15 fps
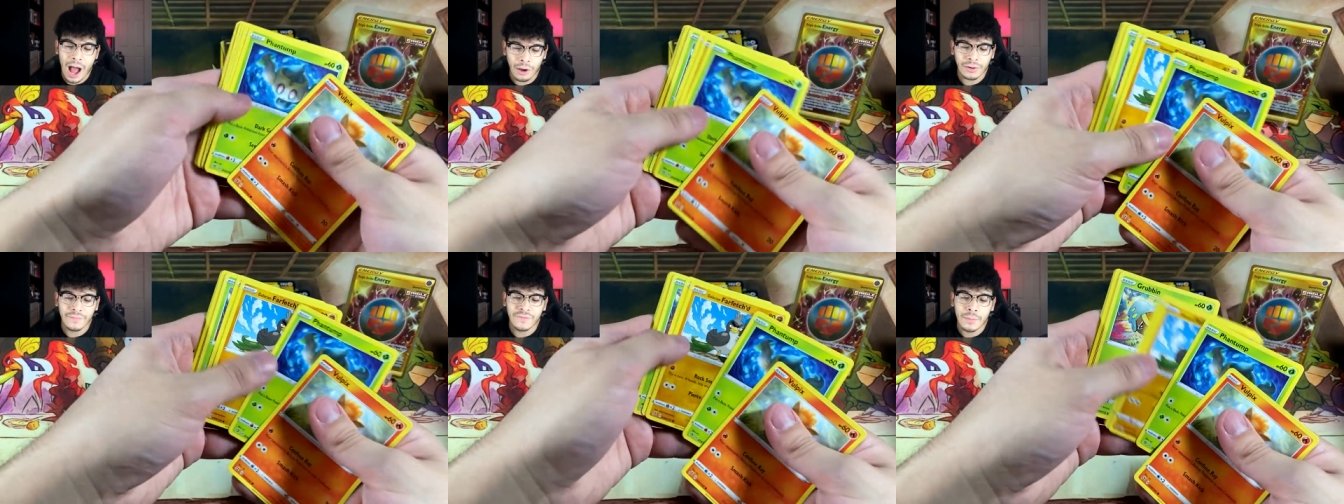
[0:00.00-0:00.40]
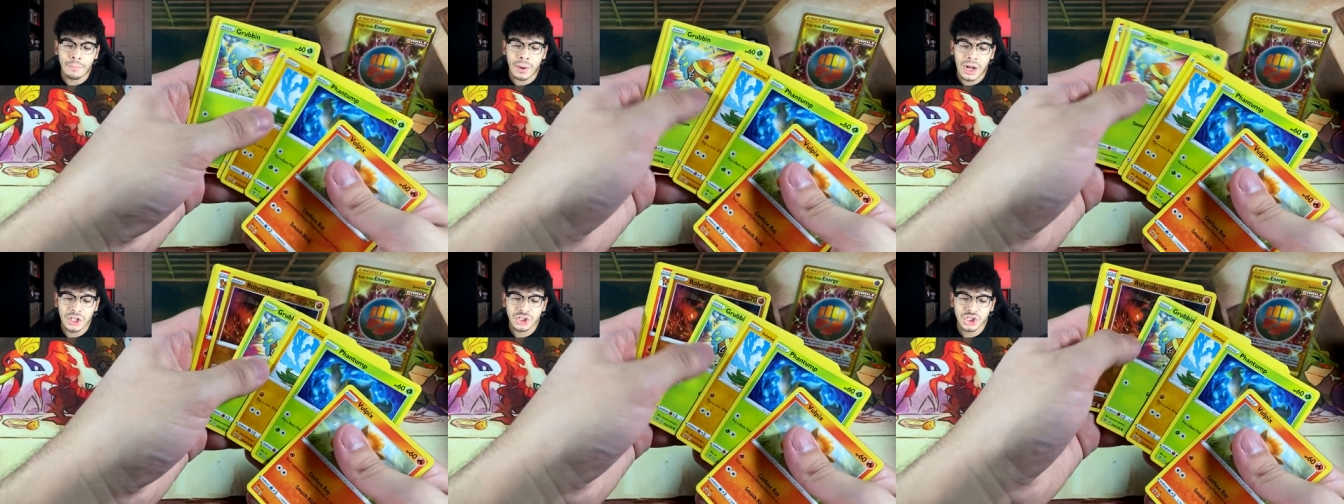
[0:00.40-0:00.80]
out of the
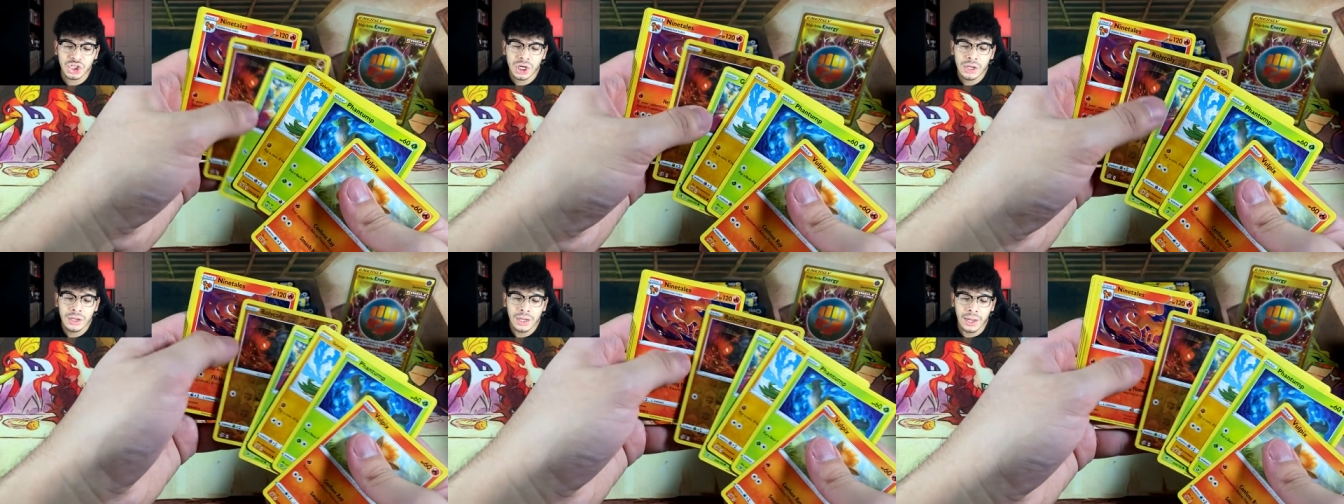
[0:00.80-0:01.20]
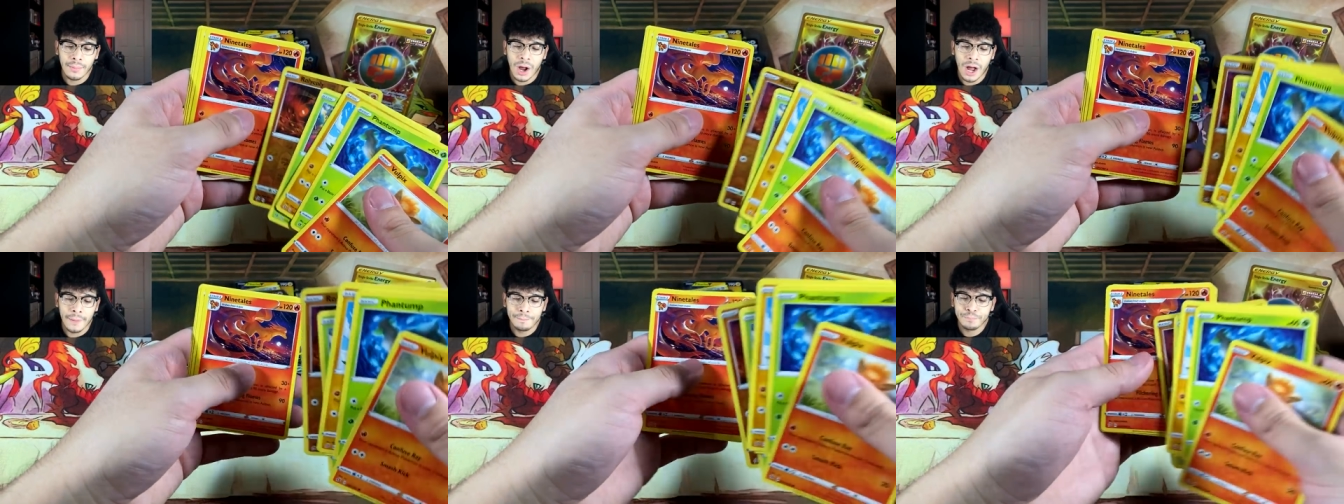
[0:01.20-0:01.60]
bunch. Come
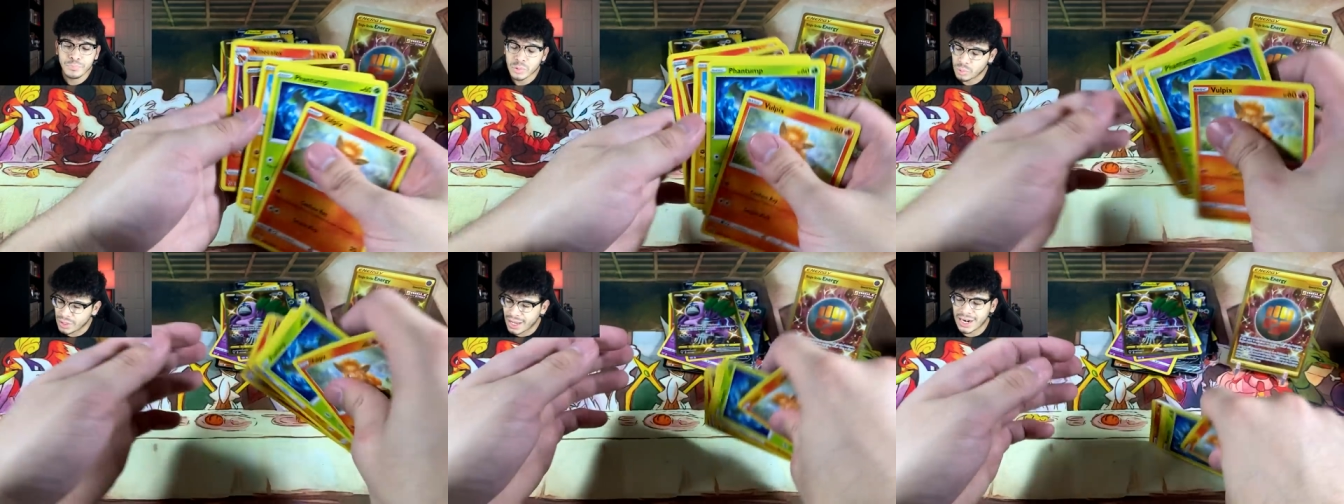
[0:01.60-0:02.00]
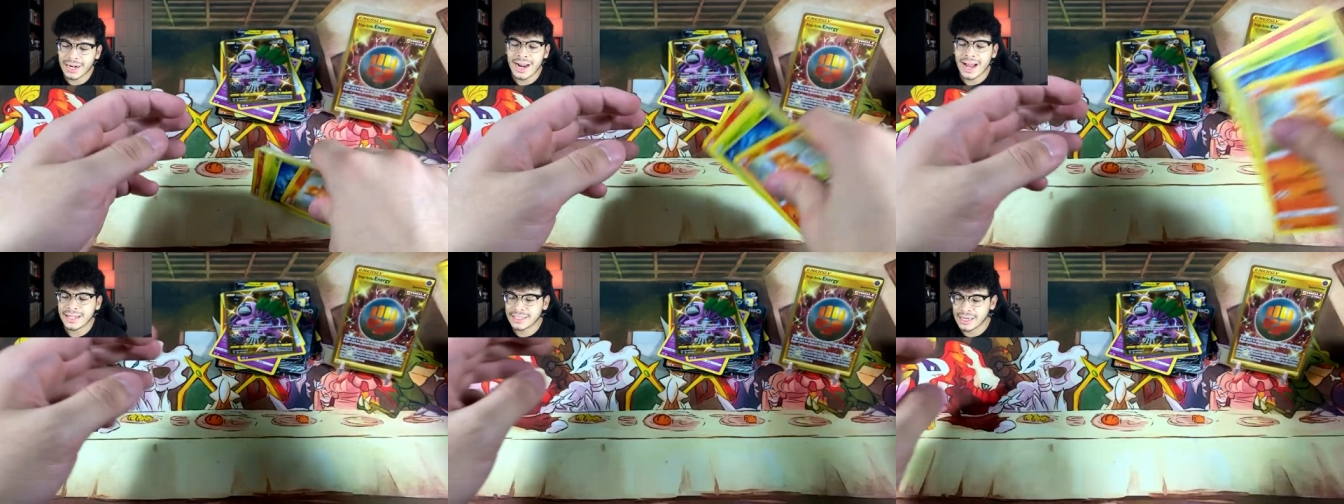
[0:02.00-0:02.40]
on, we got a
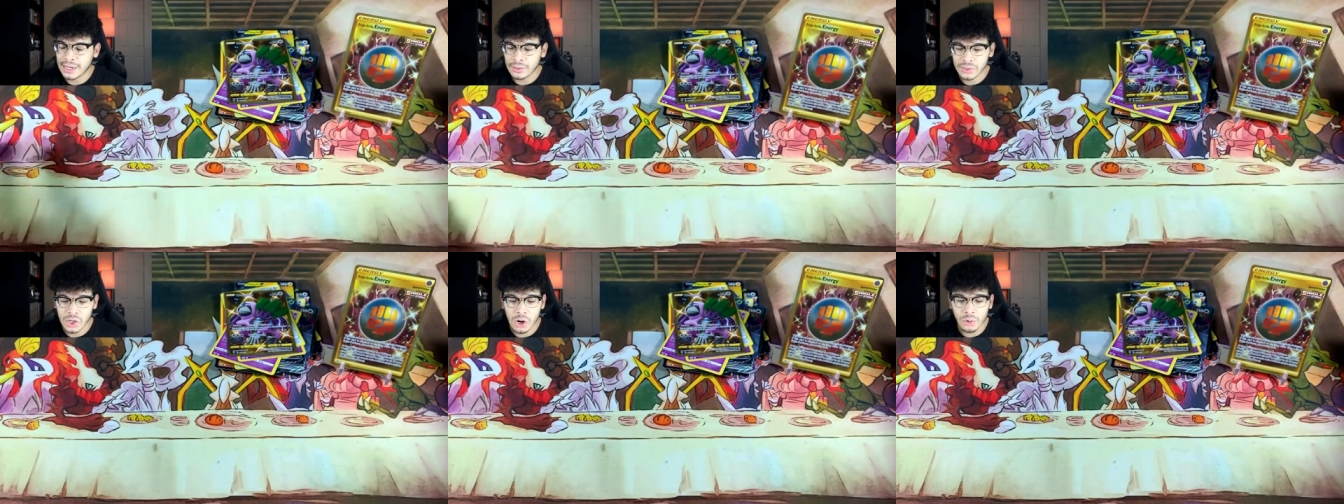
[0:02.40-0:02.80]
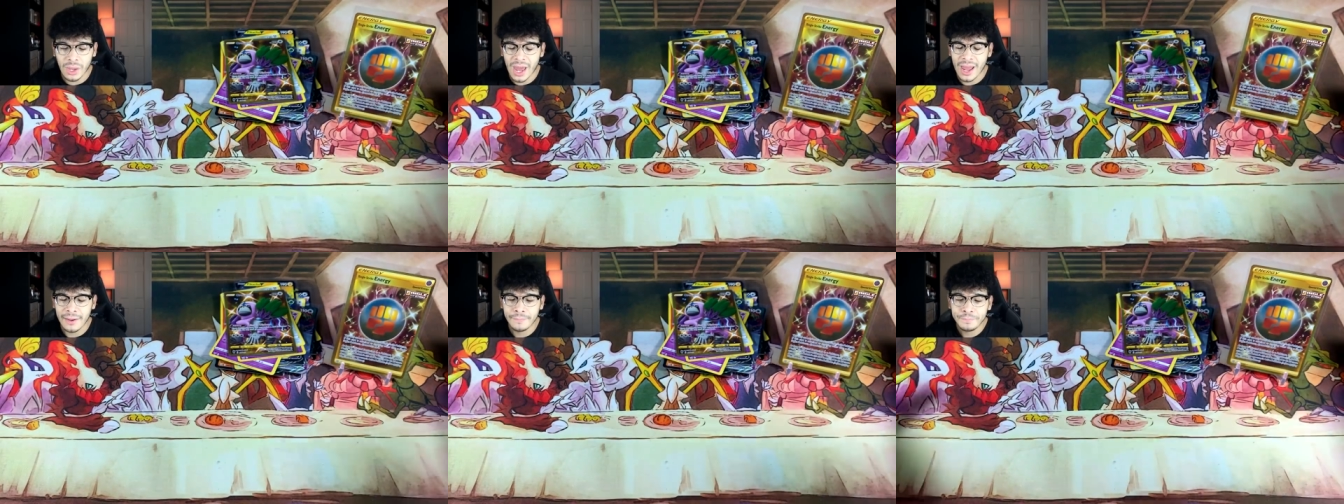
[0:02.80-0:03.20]
Ninetales.
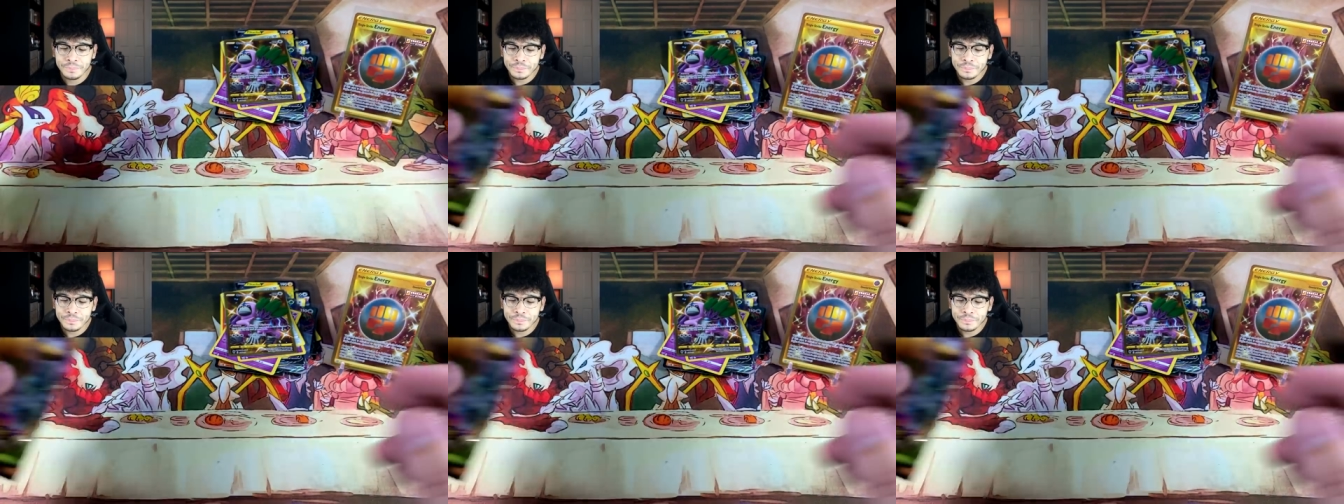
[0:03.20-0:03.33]
Okay,